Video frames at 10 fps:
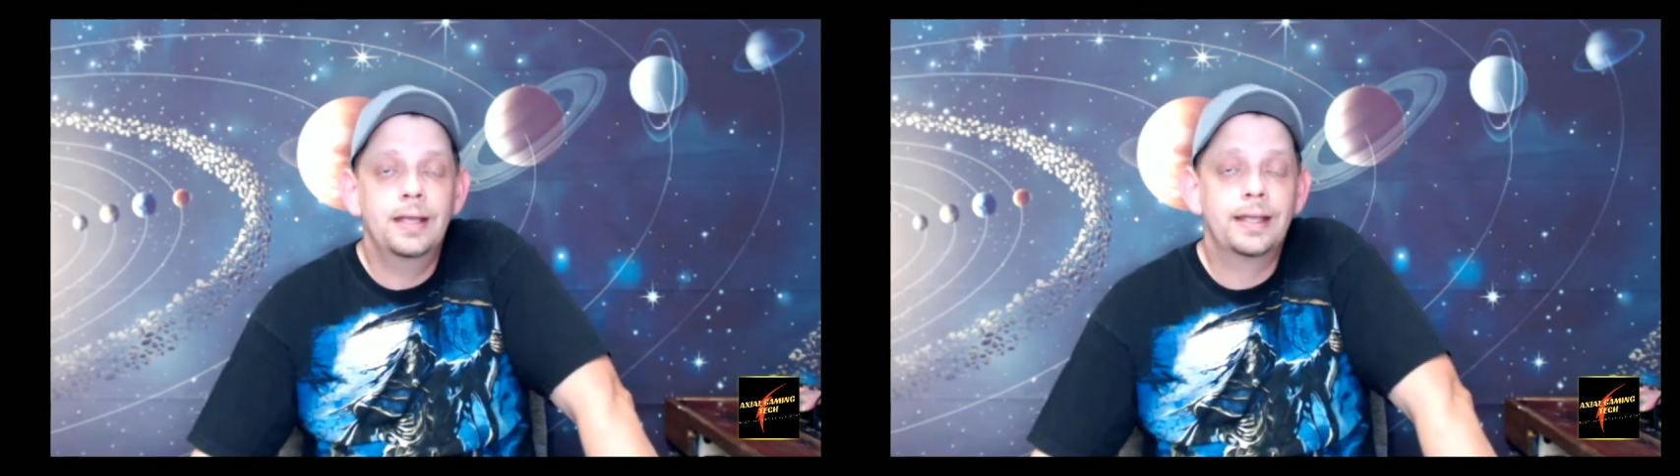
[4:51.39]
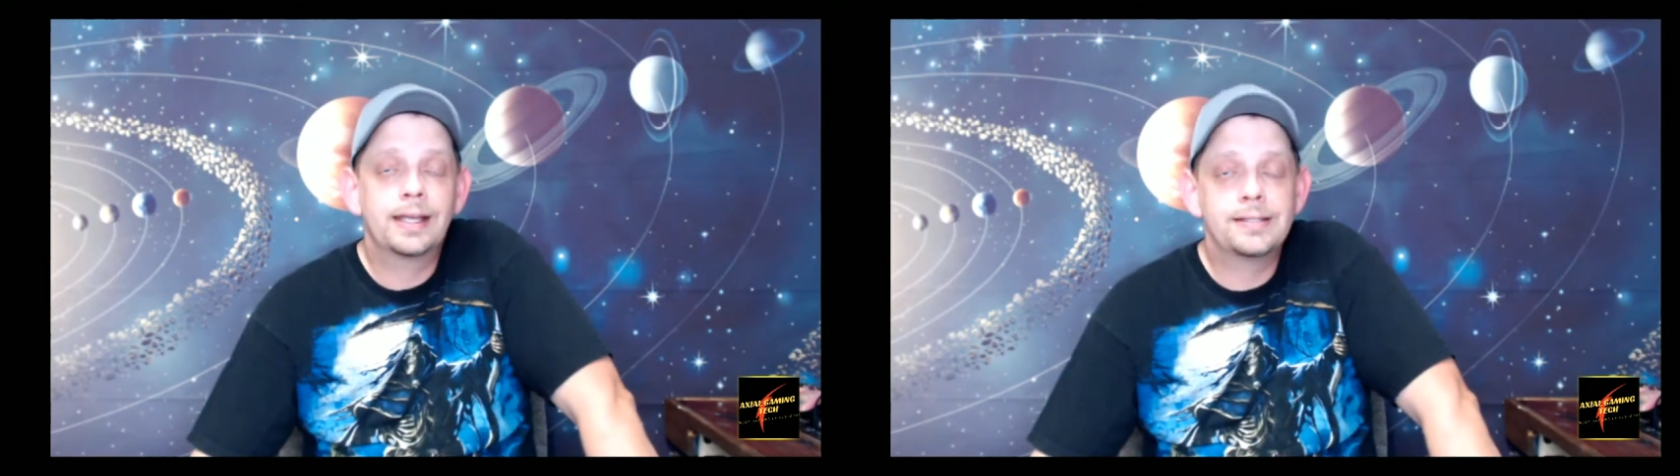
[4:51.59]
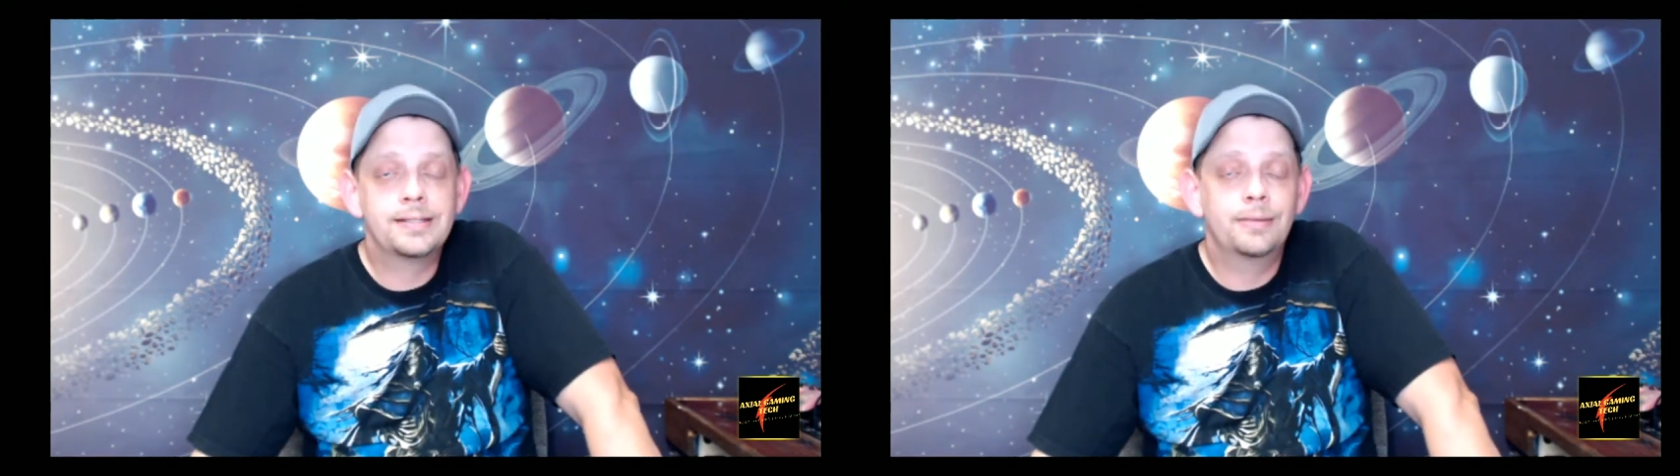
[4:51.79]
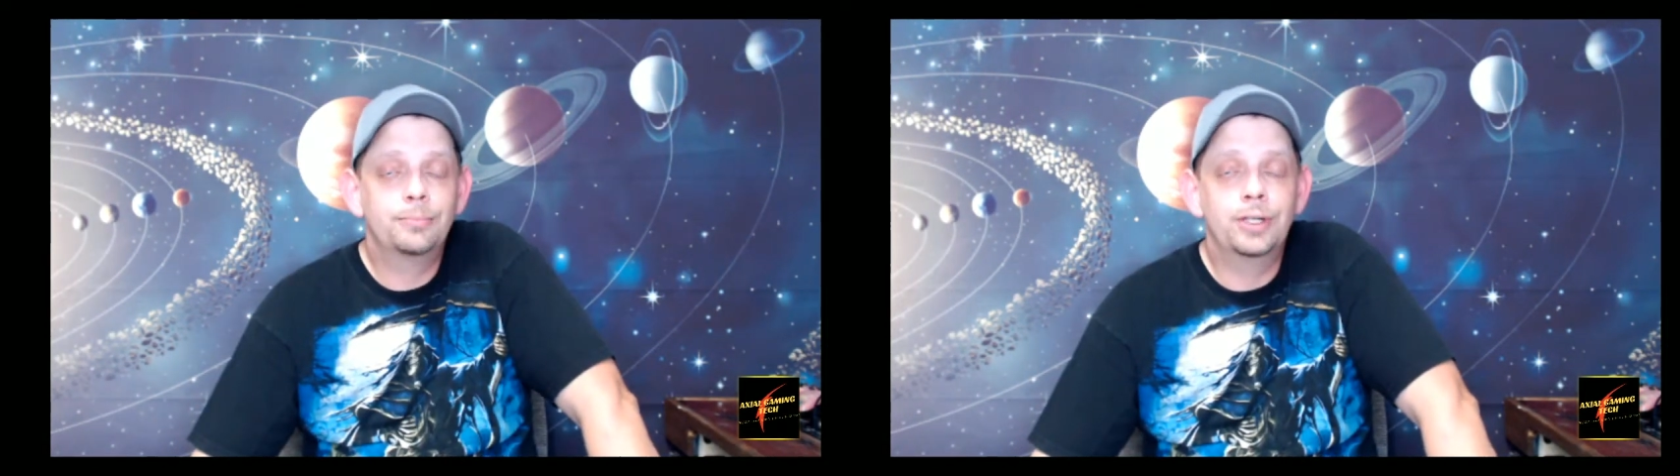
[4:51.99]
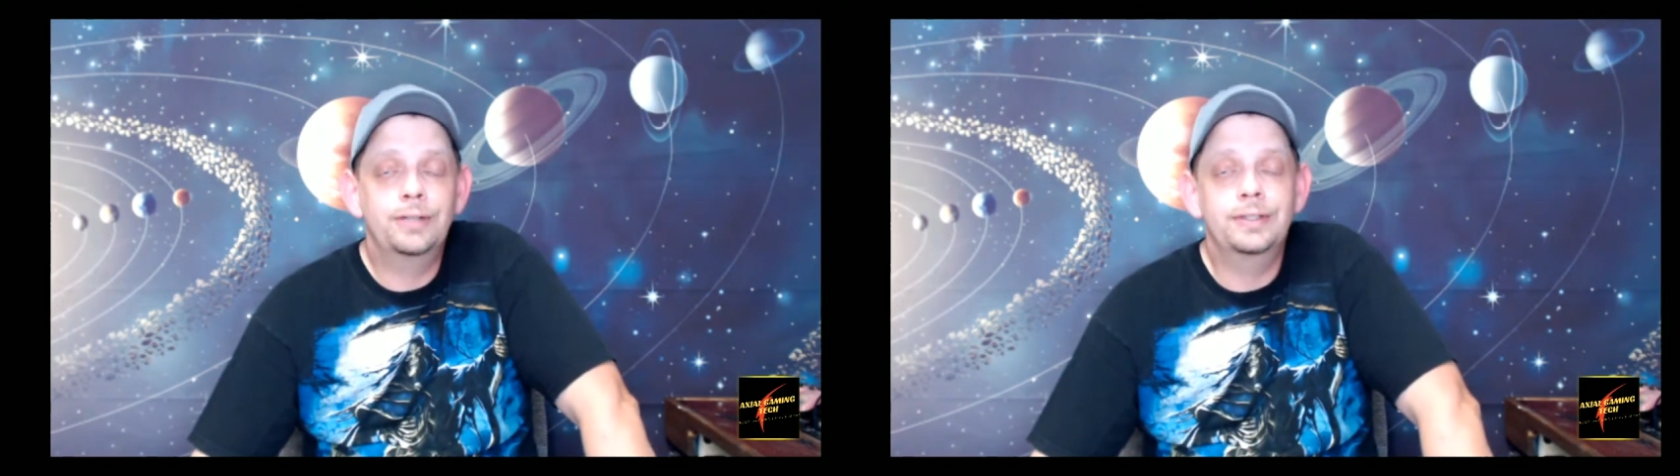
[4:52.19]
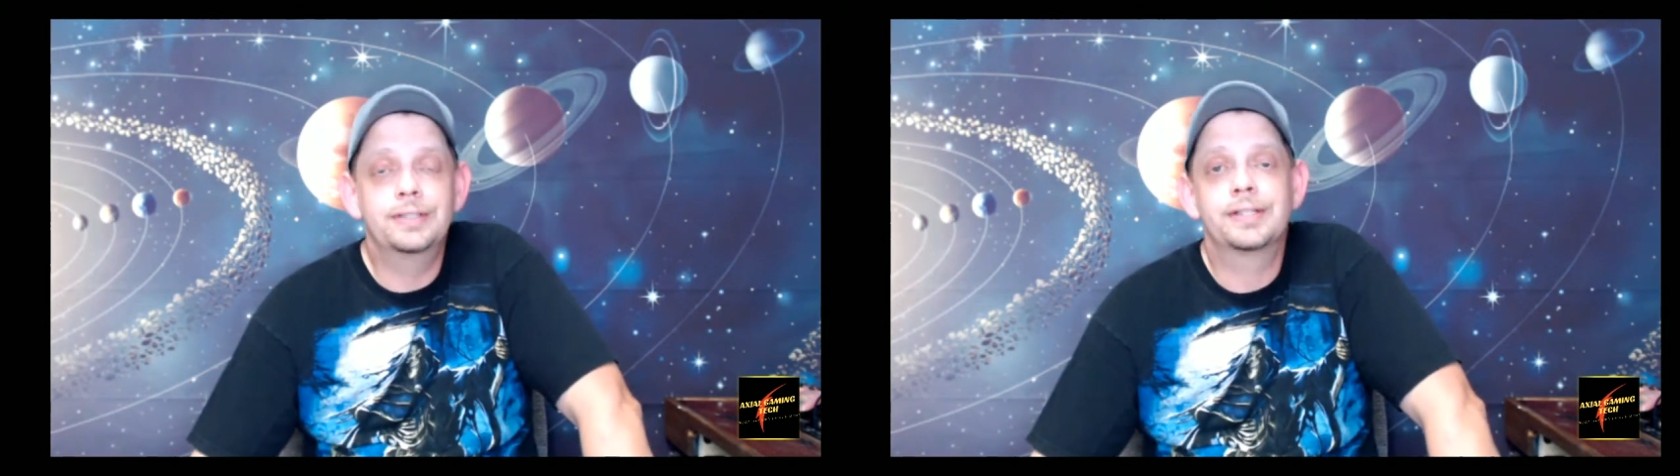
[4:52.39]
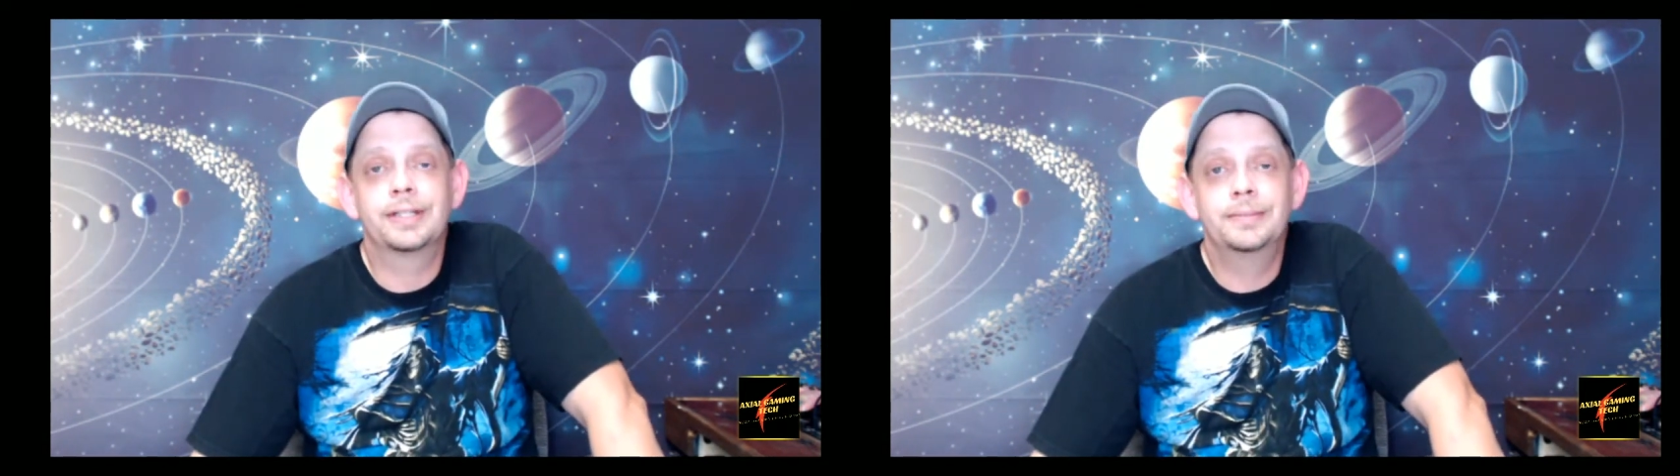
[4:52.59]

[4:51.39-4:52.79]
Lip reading: Like I said previously,